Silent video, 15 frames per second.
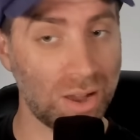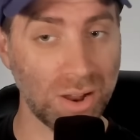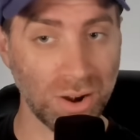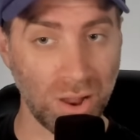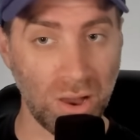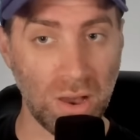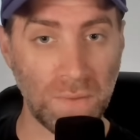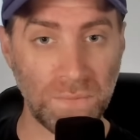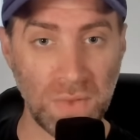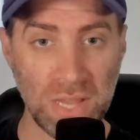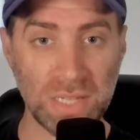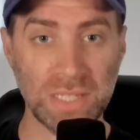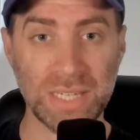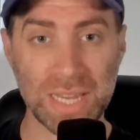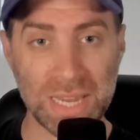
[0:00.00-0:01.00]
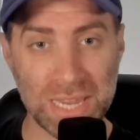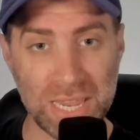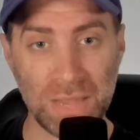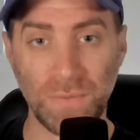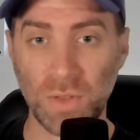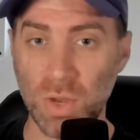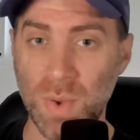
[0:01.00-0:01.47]
on offense to
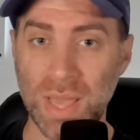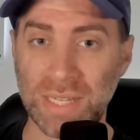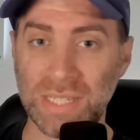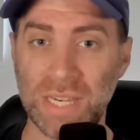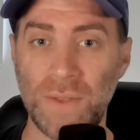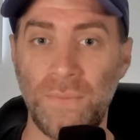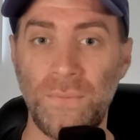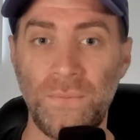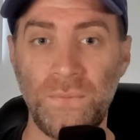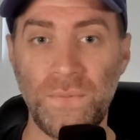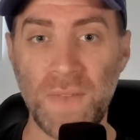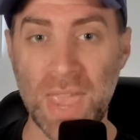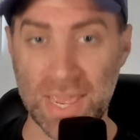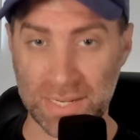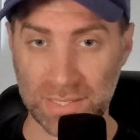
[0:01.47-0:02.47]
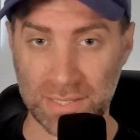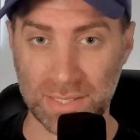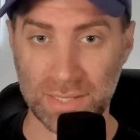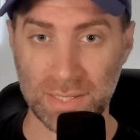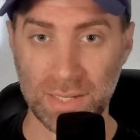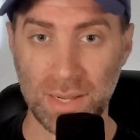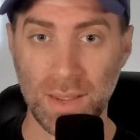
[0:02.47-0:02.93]
give USC
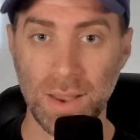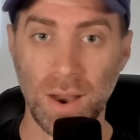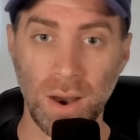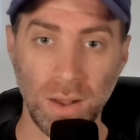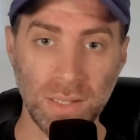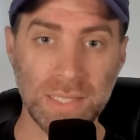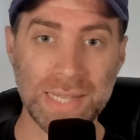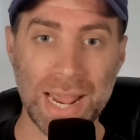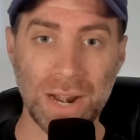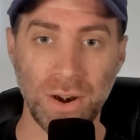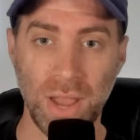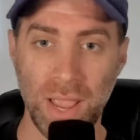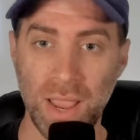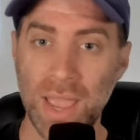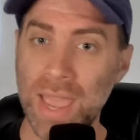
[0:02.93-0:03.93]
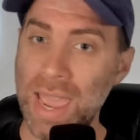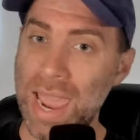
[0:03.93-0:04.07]
fits on Saturday.